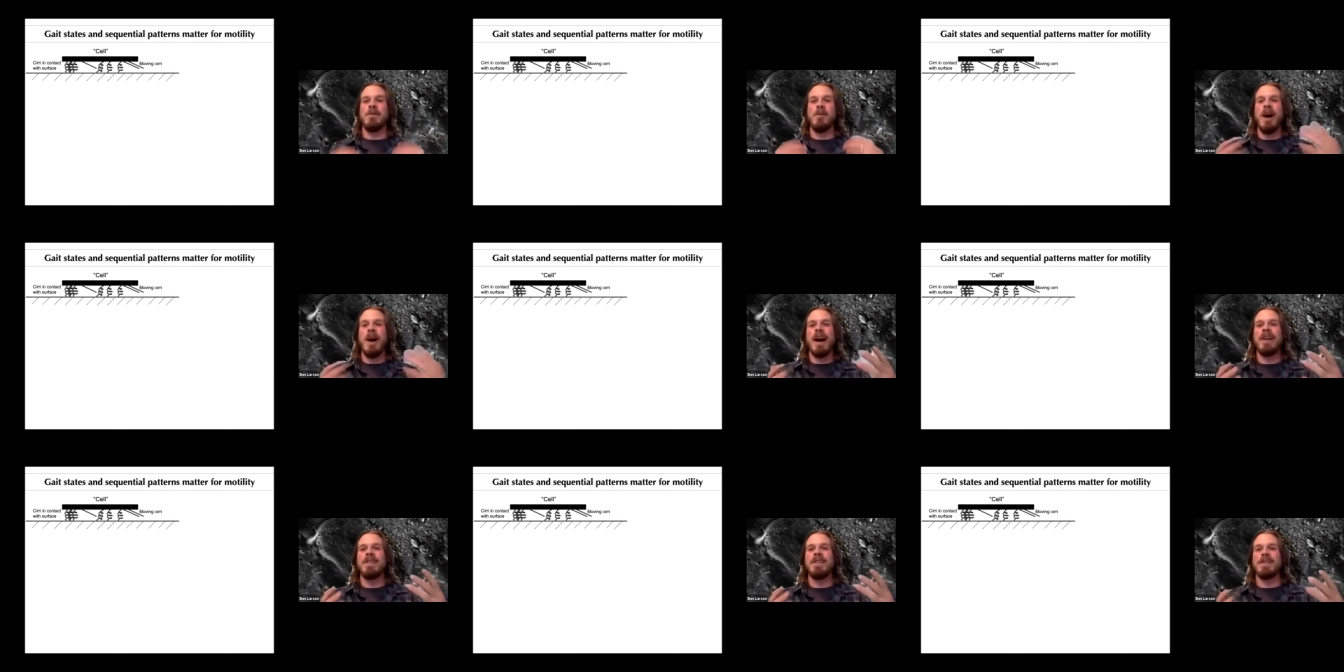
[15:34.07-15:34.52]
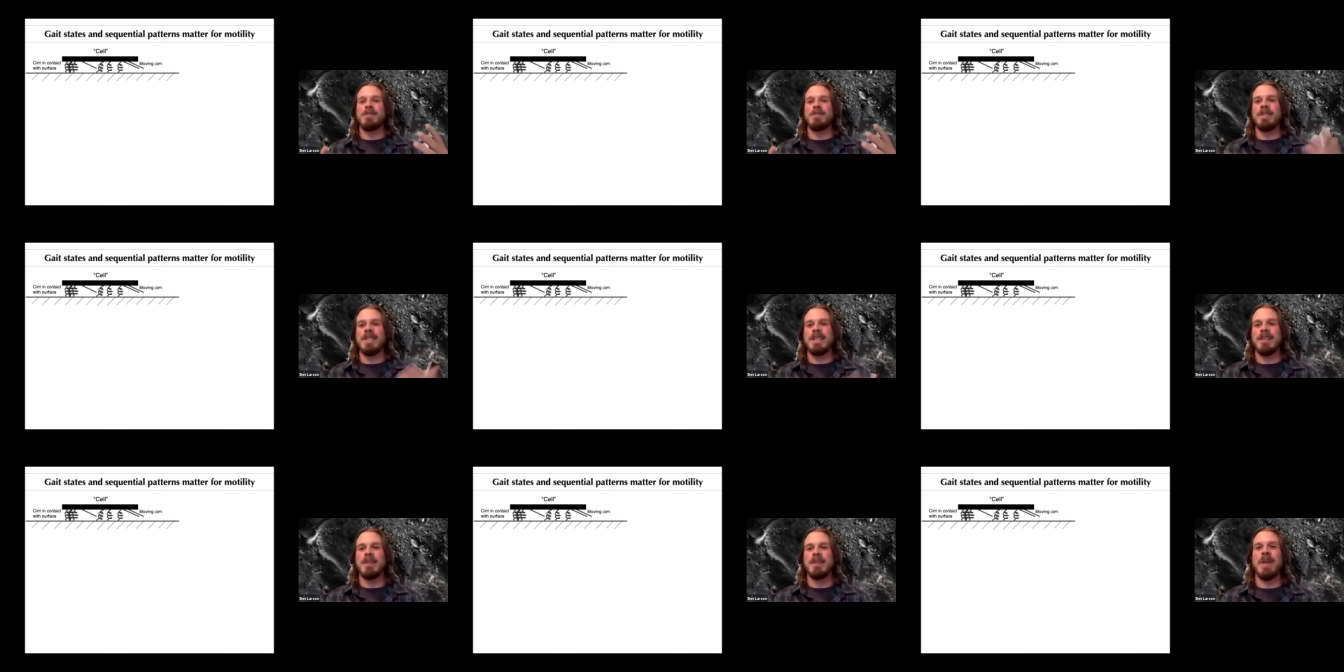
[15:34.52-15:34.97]
why this
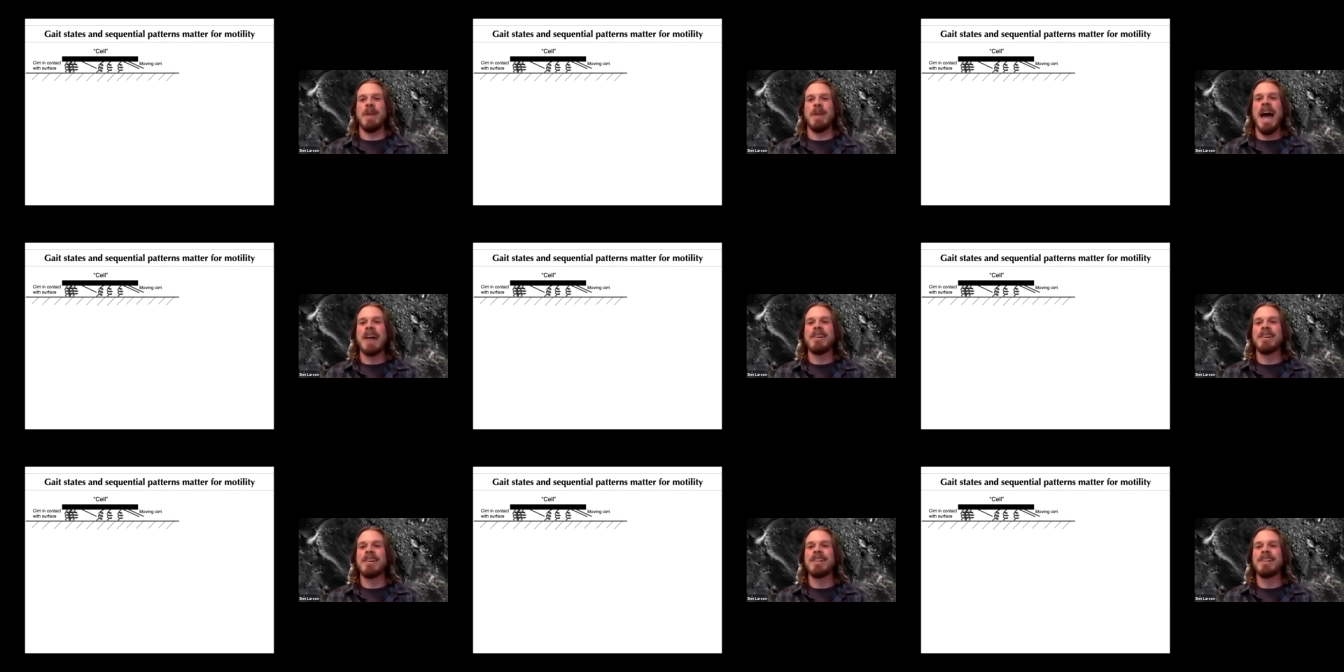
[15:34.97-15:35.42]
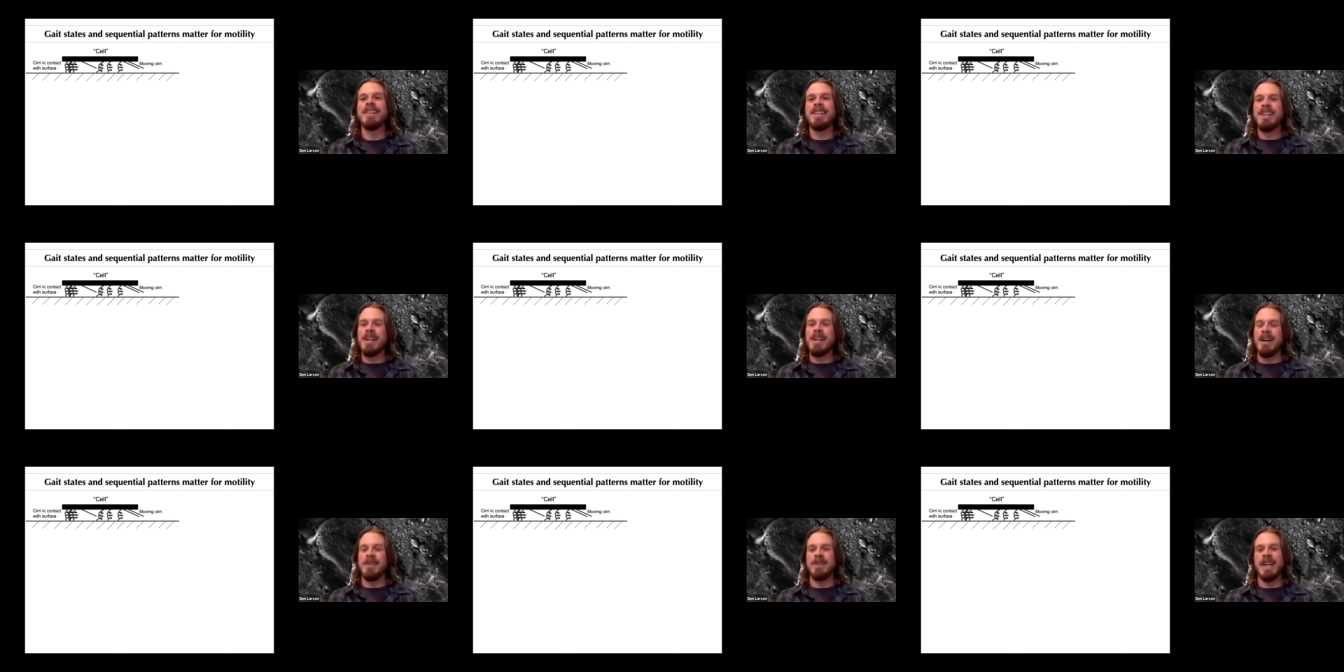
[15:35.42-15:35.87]
particular pattern
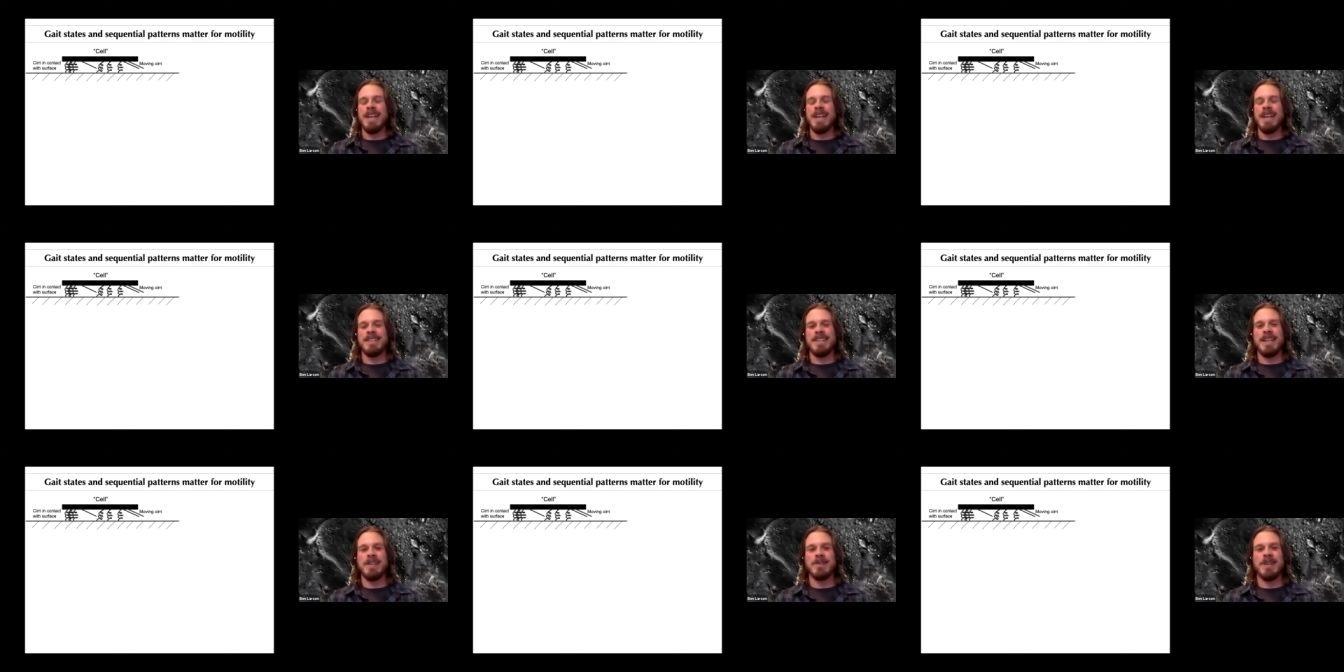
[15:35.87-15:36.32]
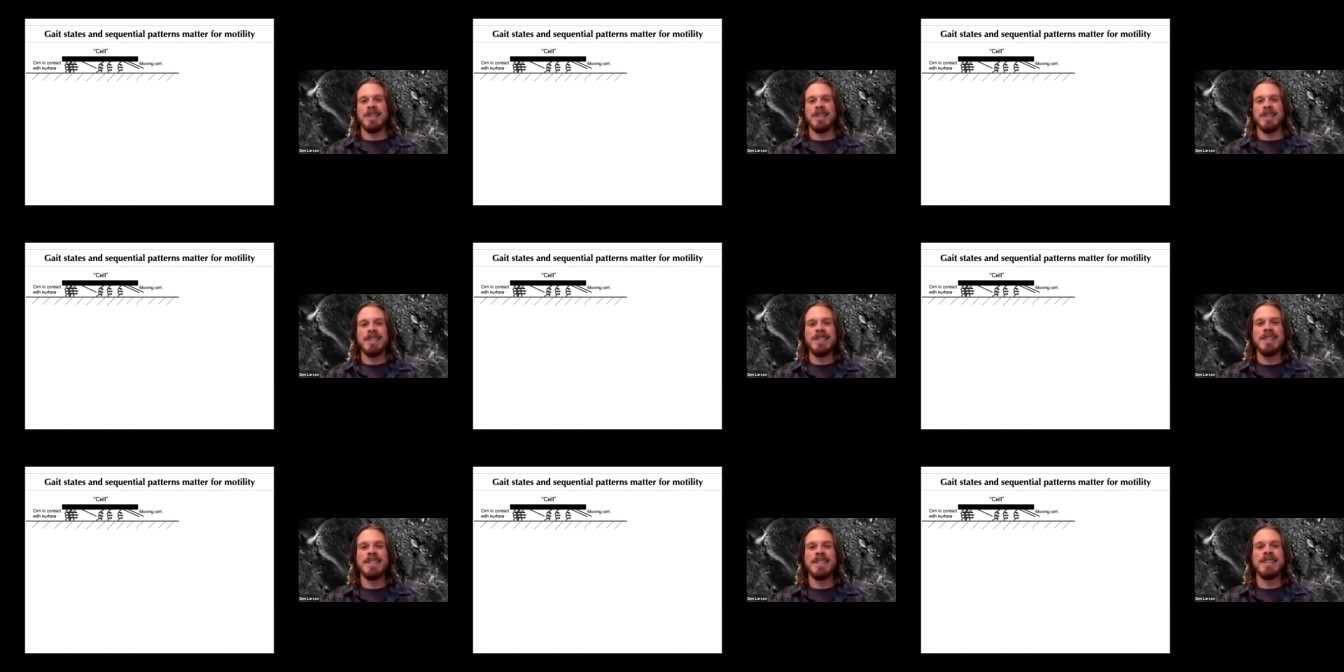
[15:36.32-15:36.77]
of gait state
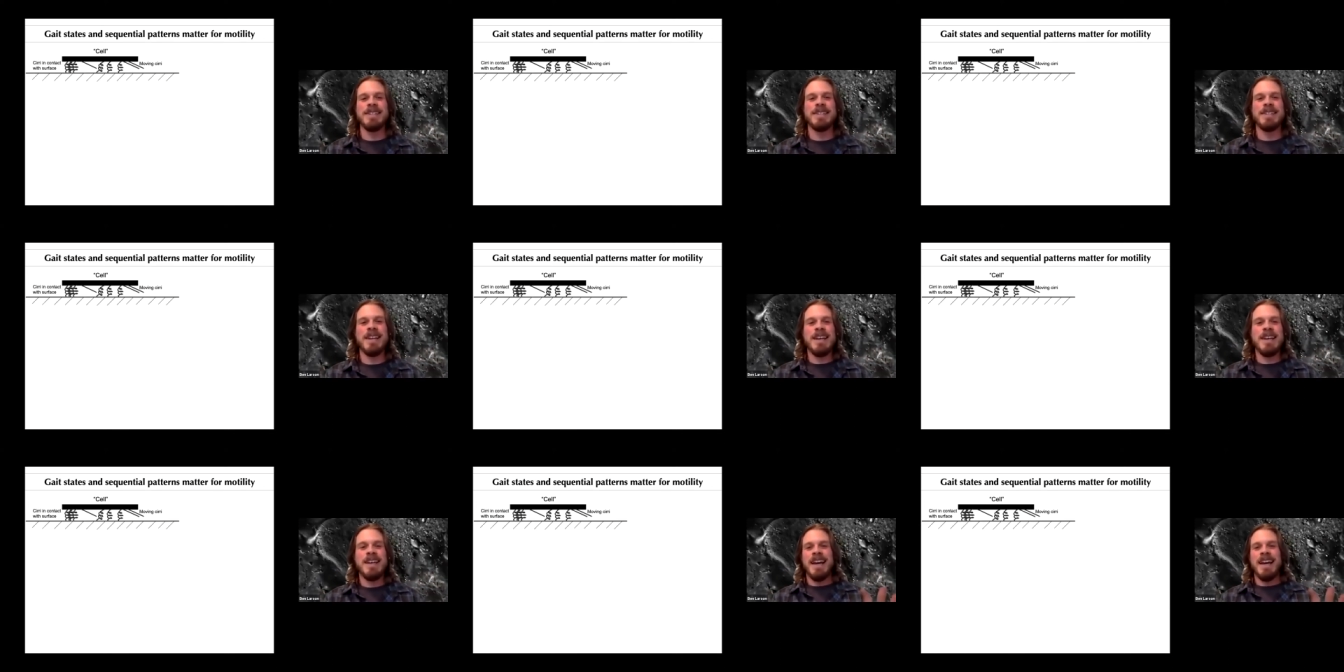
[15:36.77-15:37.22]
transitions.